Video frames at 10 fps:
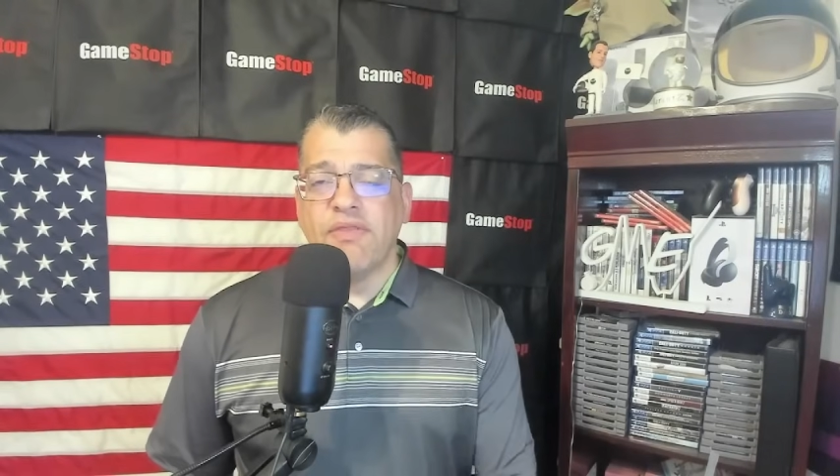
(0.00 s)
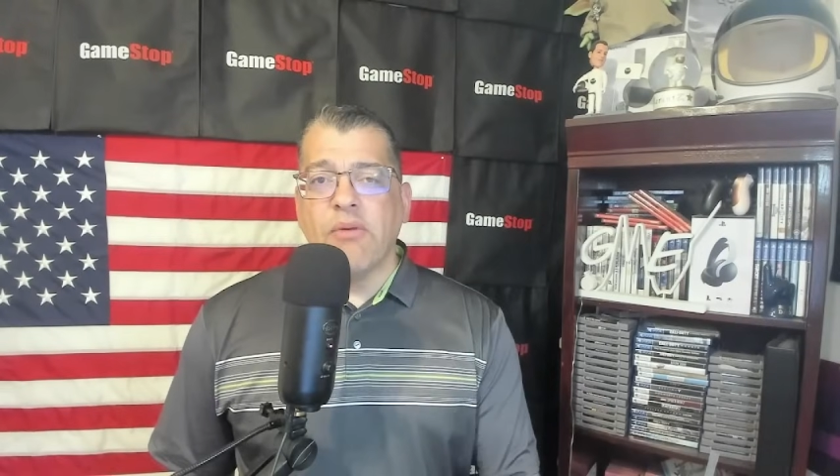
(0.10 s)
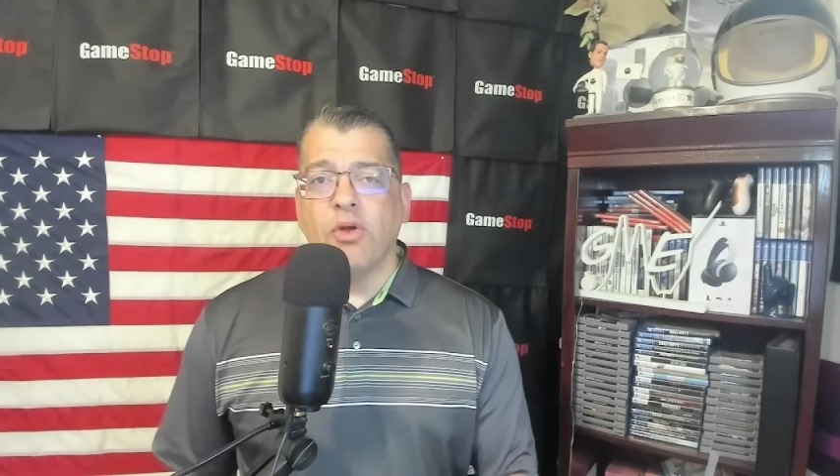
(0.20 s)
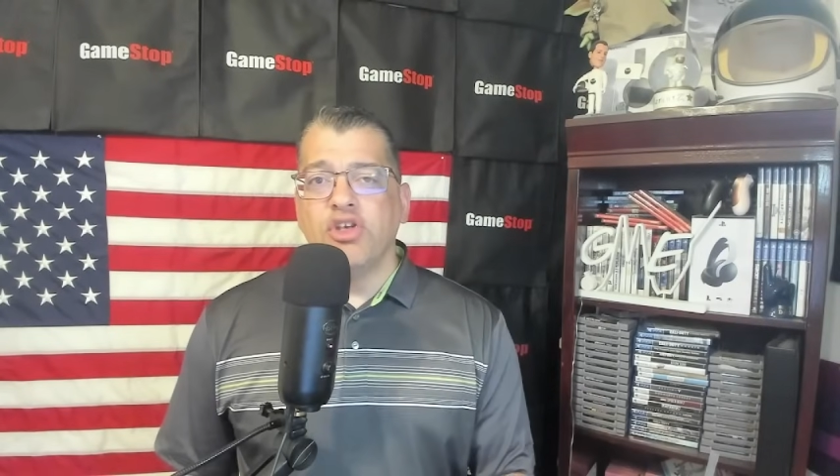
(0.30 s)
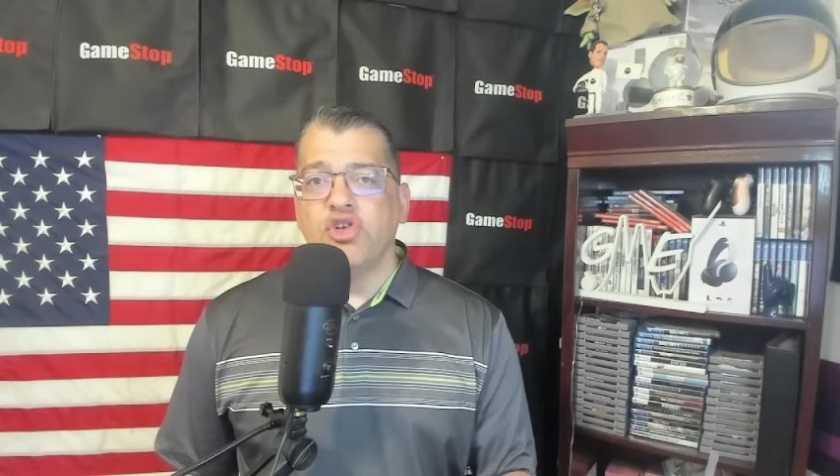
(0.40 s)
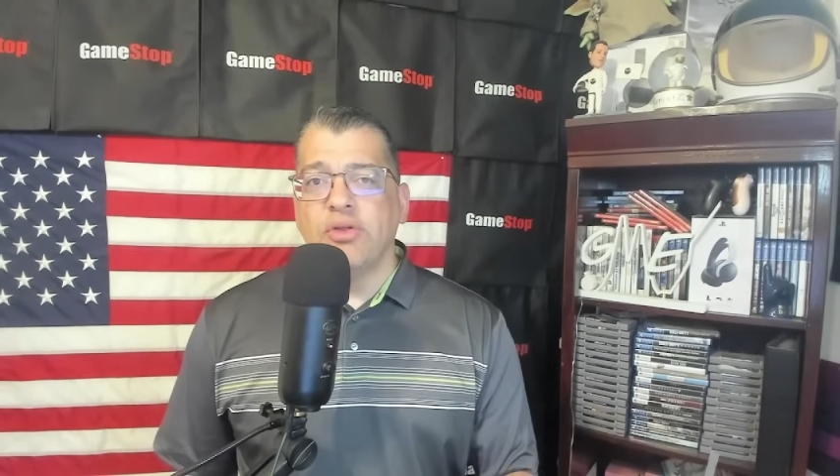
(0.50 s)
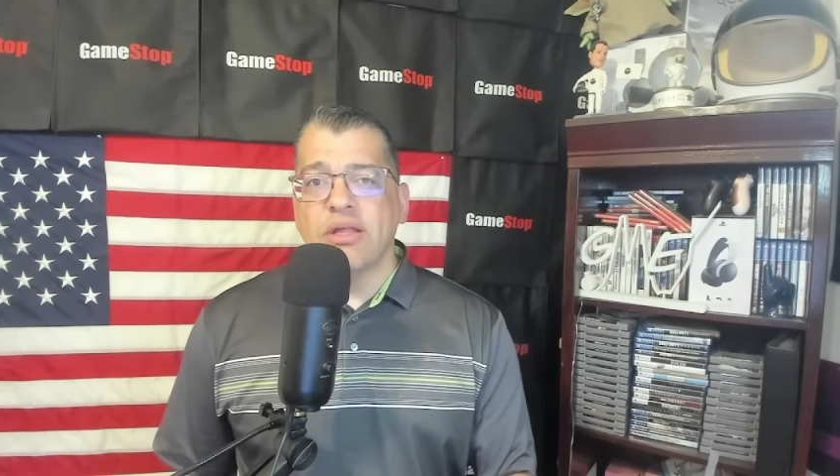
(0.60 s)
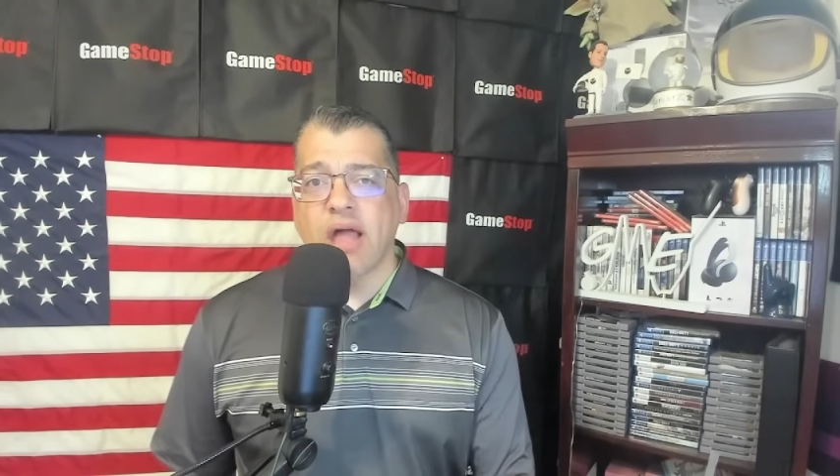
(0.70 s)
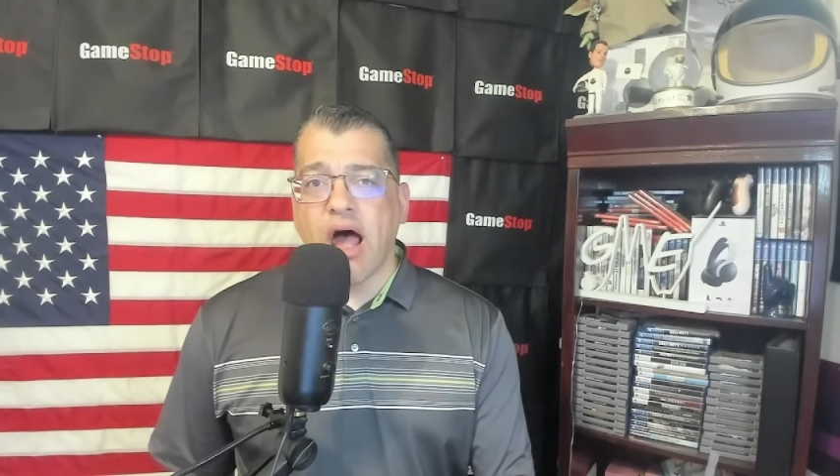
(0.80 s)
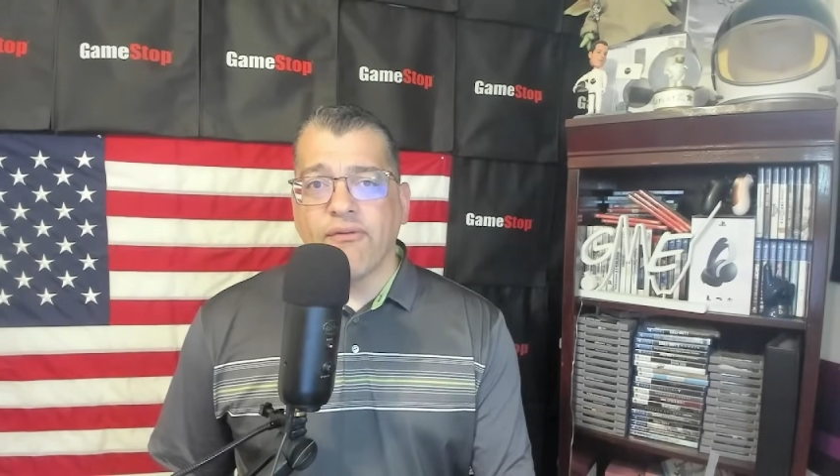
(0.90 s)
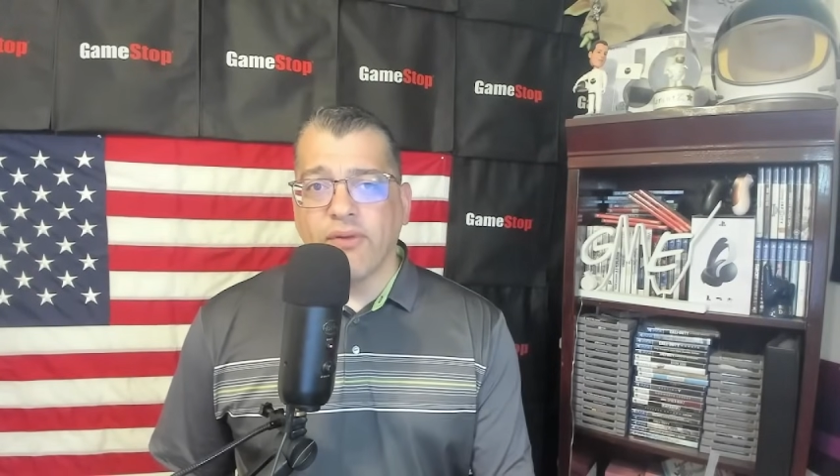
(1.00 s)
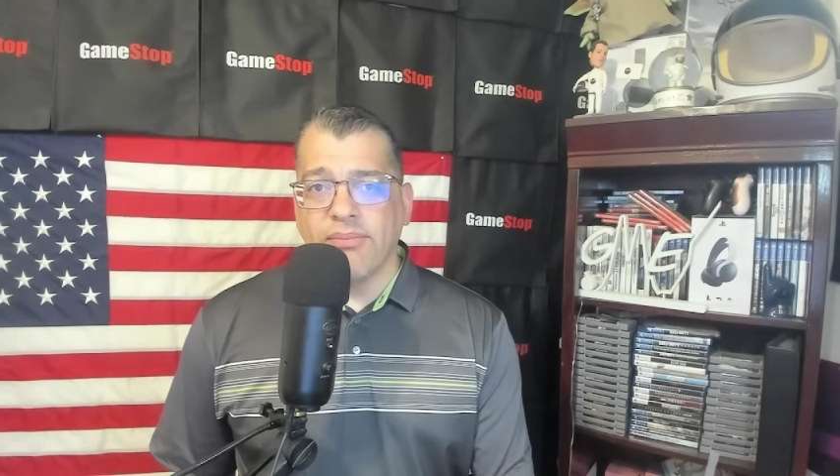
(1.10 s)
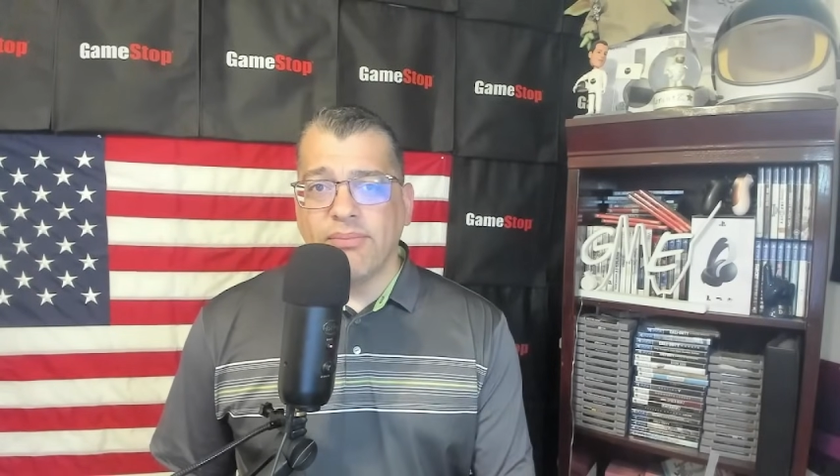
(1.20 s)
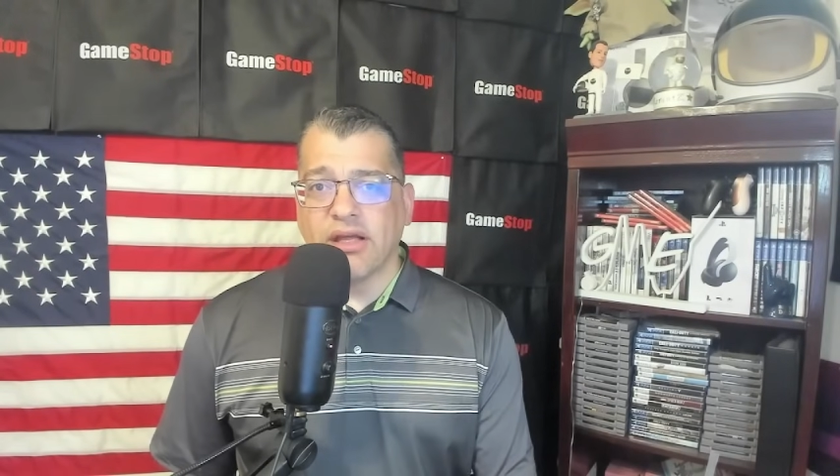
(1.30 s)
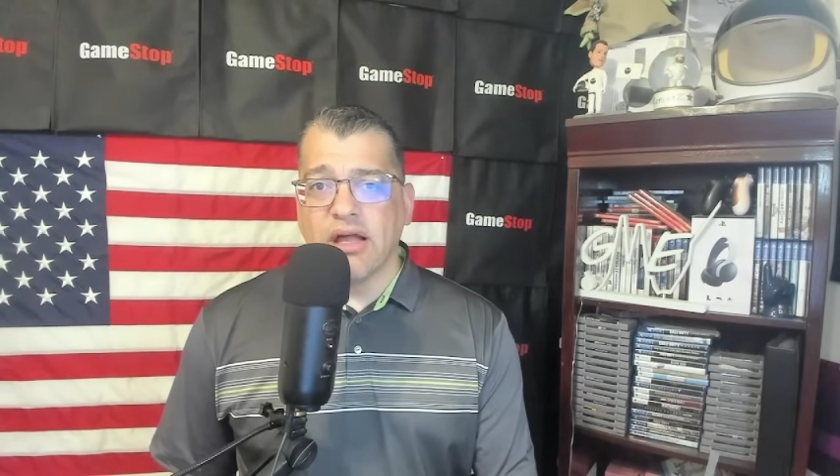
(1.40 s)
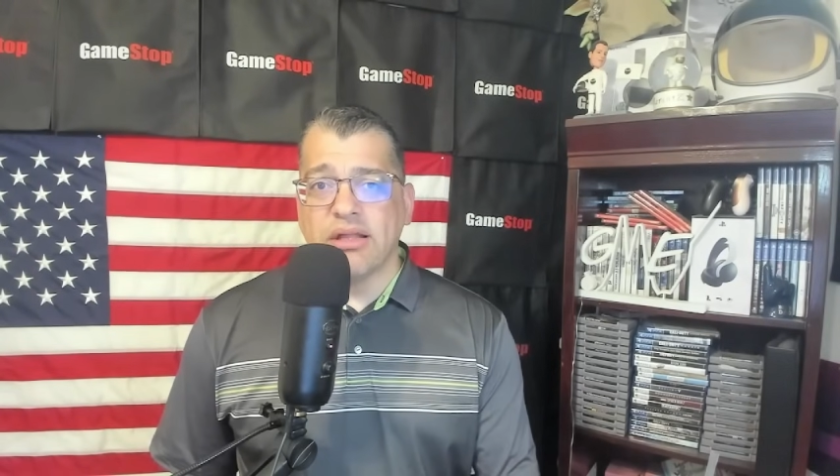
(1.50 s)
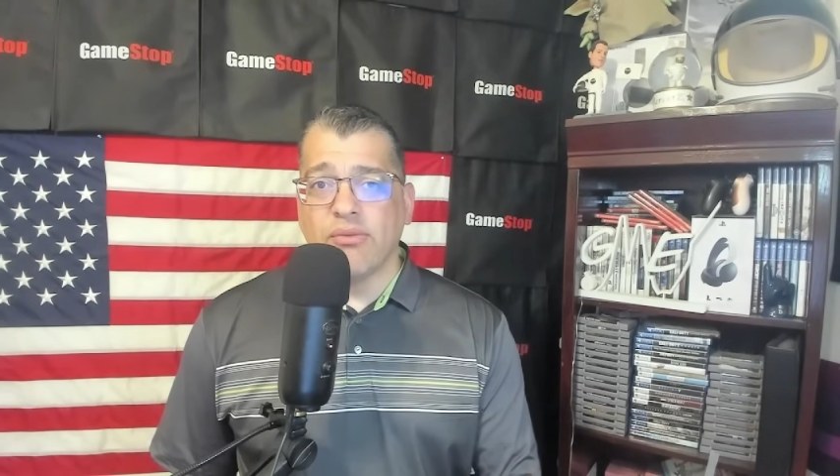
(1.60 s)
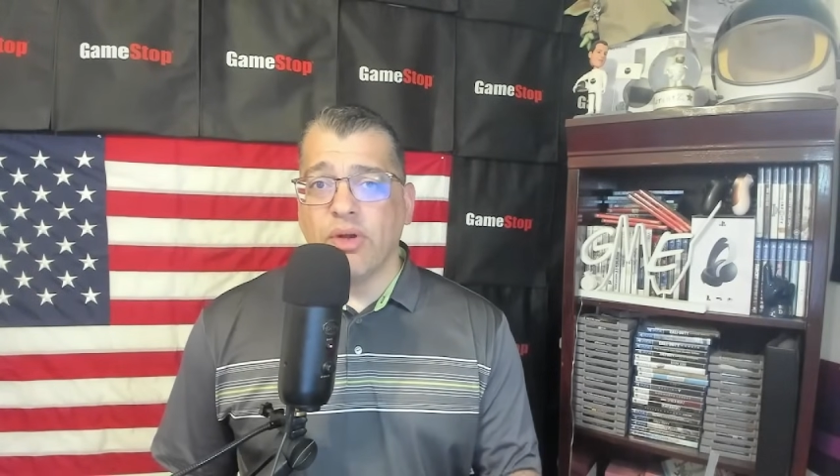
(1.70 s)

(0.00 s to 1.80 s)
They wouldn't do this offering because it